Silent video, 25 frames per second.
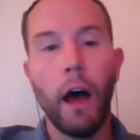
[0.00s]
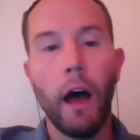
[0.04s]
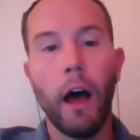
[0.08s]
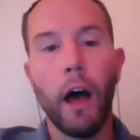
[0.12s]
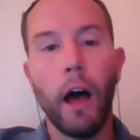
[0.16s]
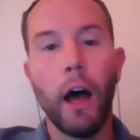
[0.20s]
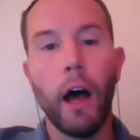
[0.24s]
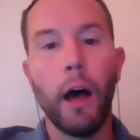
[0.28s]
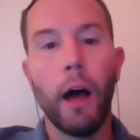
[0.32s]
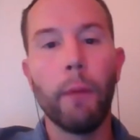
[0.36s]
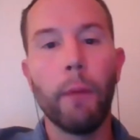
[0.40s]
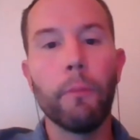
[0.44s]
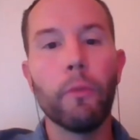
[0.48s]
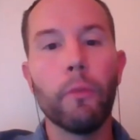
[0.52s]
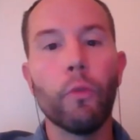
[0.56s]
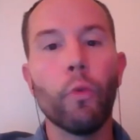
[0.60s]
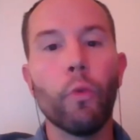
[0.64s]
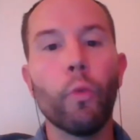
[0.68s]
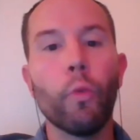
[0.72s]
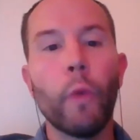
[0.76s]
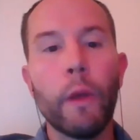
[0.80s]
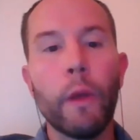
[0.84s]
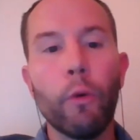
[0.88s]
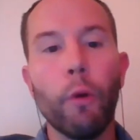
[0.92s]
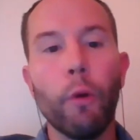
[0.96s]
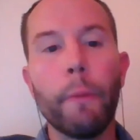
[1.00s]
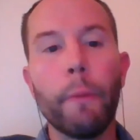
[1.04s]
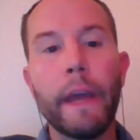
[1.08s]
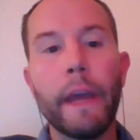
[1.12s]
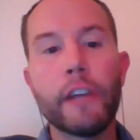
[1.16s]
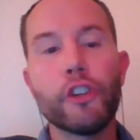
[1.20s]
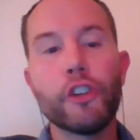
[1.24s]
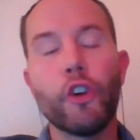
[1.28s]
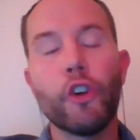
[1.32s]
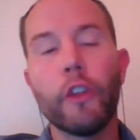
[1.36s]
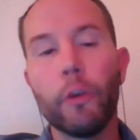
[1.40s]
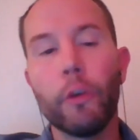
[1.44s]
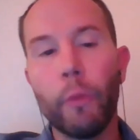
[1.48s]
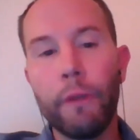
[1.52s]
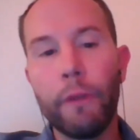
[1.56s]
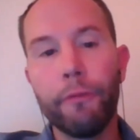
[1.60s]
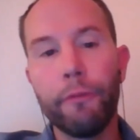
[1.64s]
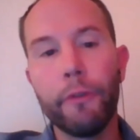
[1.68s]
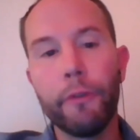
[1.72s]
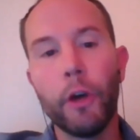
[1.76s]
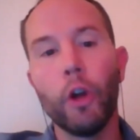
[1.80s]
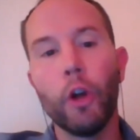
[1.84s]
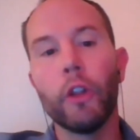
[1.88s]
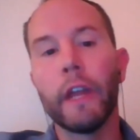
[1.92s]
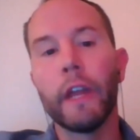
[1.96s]
Um, we will make sure that we
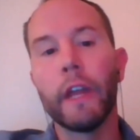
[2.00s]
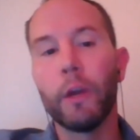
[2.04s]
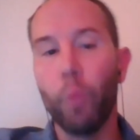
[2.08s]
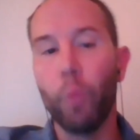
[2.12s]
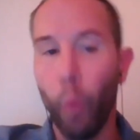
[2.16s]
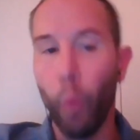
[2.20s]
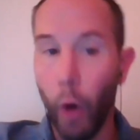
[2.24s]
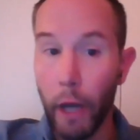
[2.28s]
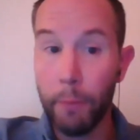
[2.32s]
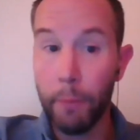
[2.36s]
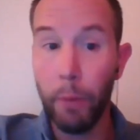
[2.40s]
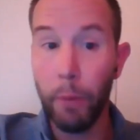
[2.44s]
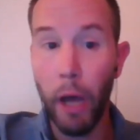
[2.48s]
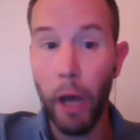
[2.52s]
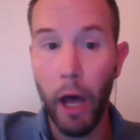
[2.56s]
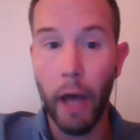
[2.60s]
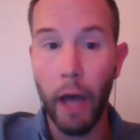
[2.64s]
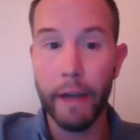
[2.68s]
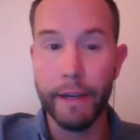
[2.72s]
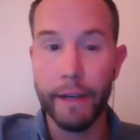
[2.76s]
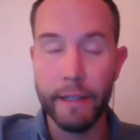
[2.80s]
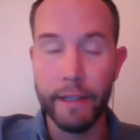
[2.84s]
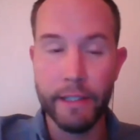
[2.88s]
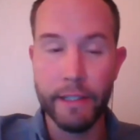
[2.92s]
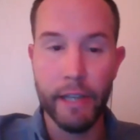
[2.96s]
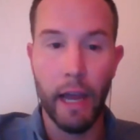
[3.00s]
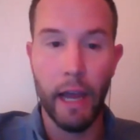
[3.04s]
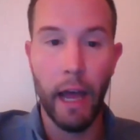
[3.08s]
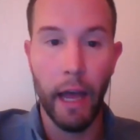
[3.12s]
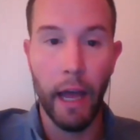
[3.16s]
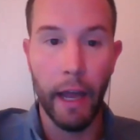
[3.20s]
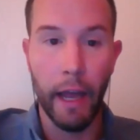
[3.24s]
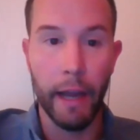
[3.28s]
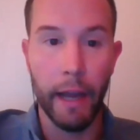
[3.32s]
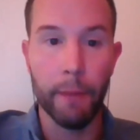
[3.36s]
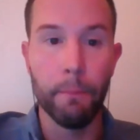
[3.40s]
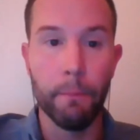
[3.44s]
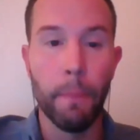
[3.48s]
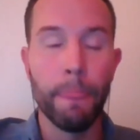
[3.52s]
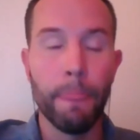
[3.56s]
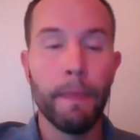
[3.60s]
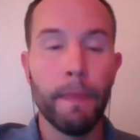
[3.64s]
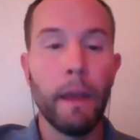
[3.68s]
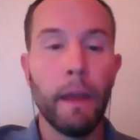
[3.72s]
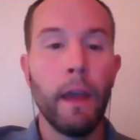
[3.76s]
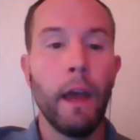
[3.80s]
fill like one pod at a time